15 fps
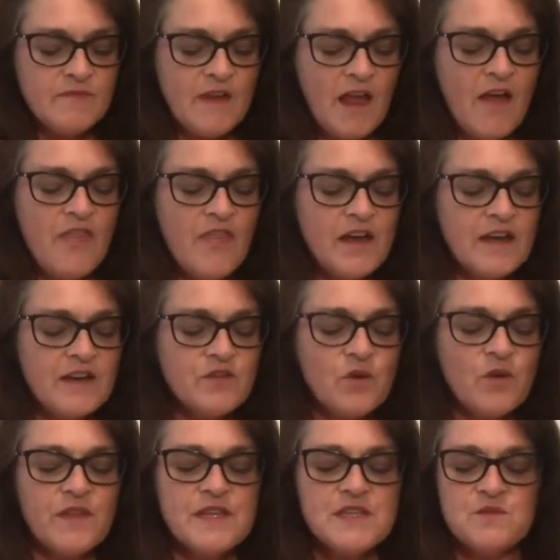And then I've
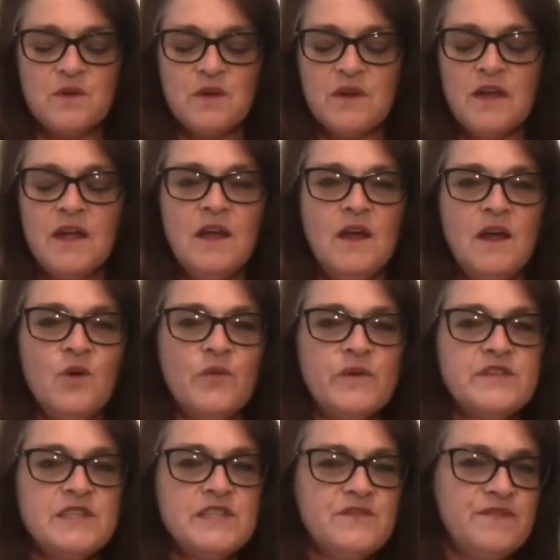got this one,
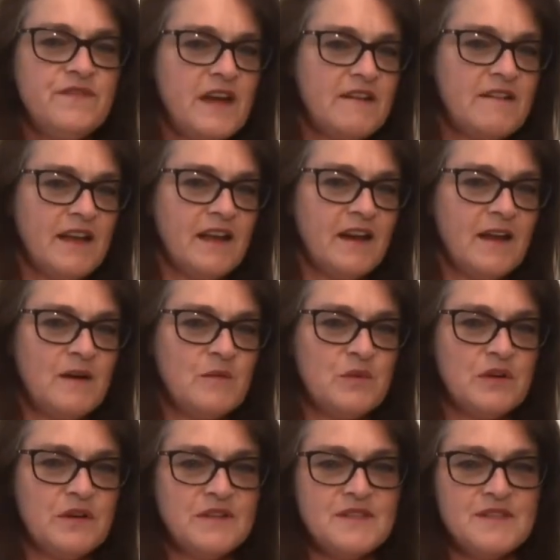which is very
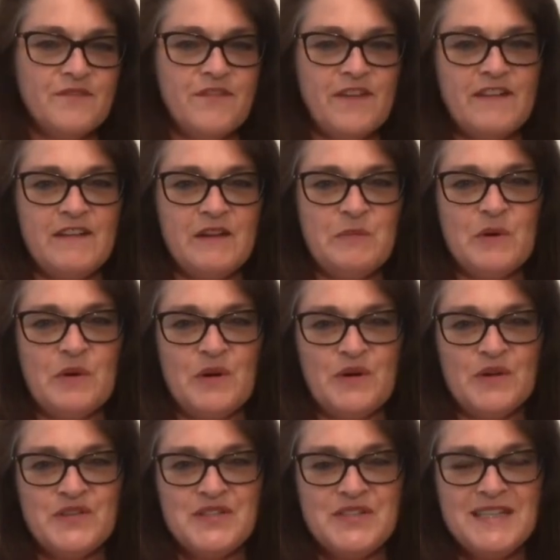glamorous and very
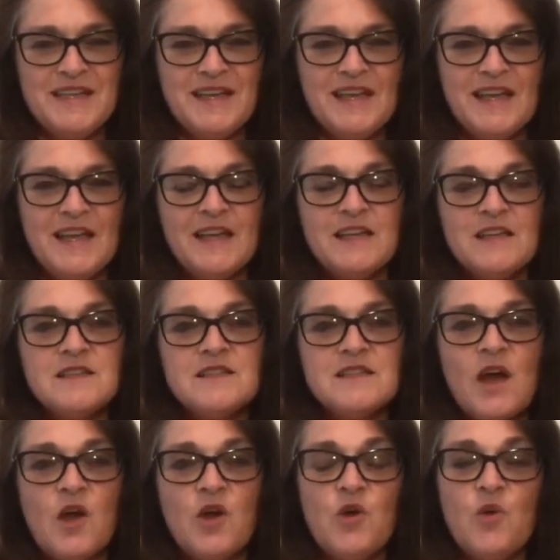posh.
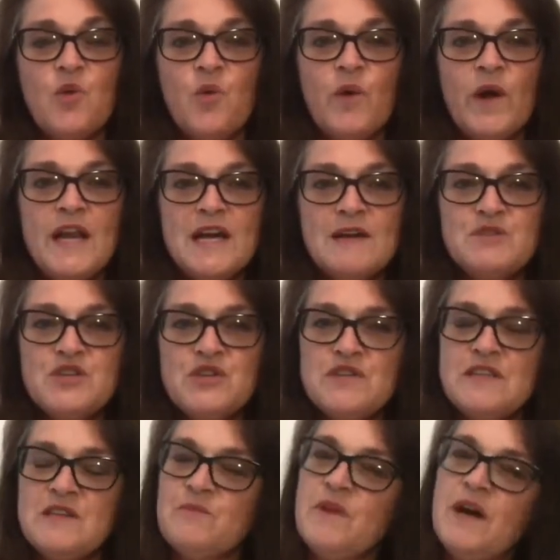So when I'm
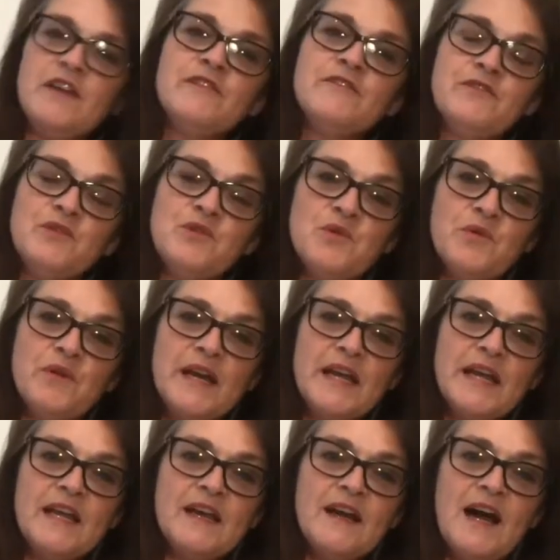choosing my
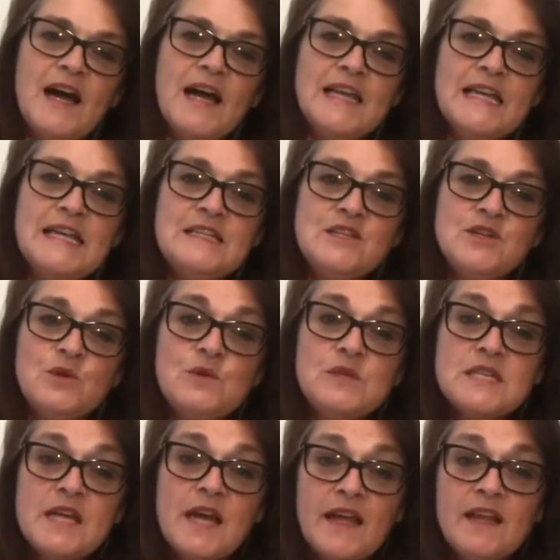flooring, I need to
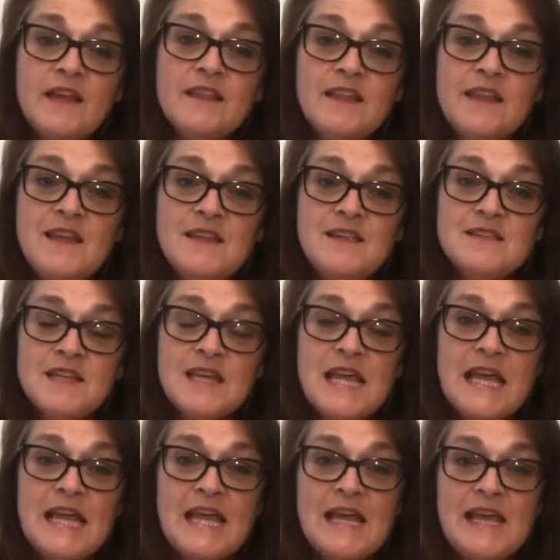take these
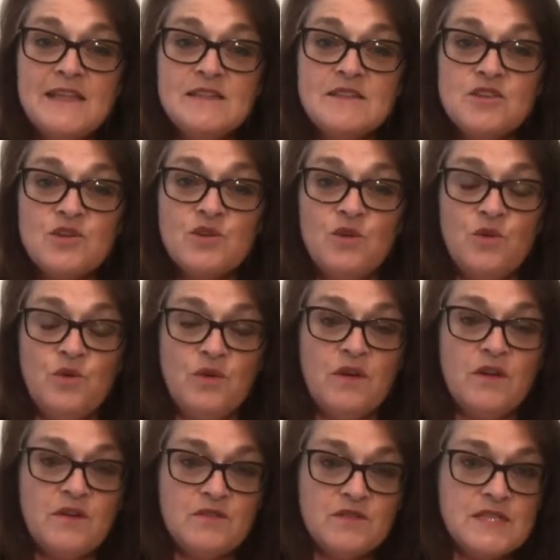into
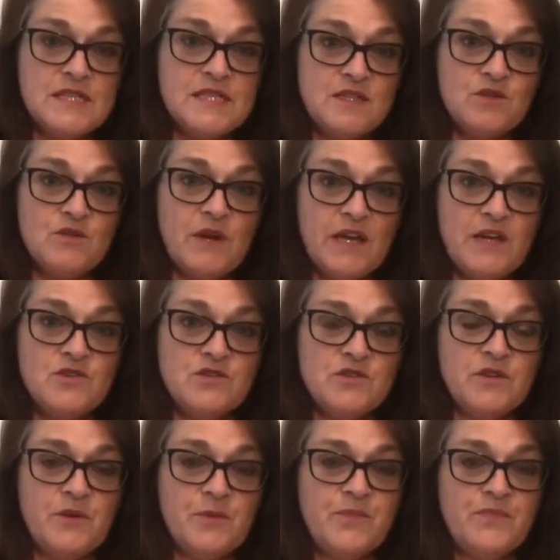
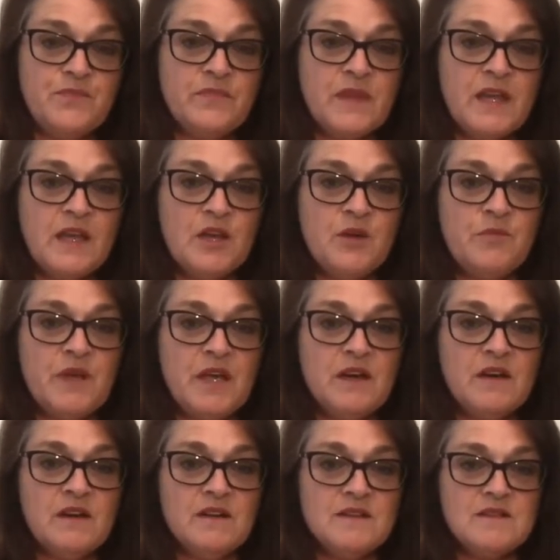consideration,
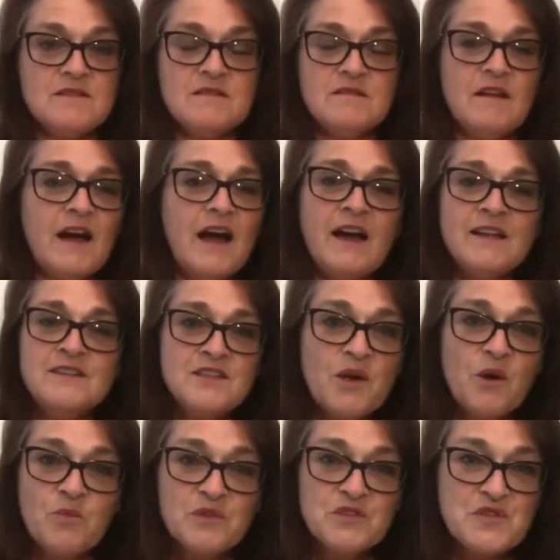because I
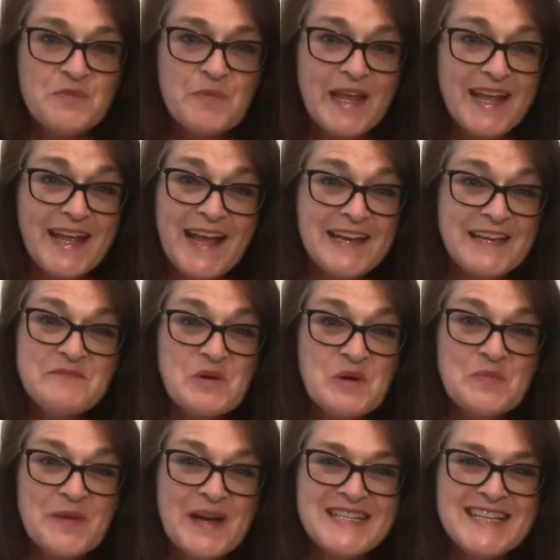don't want to make any more
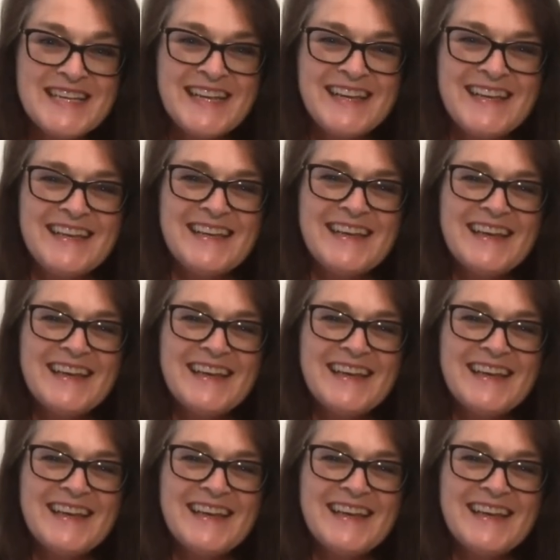bedding.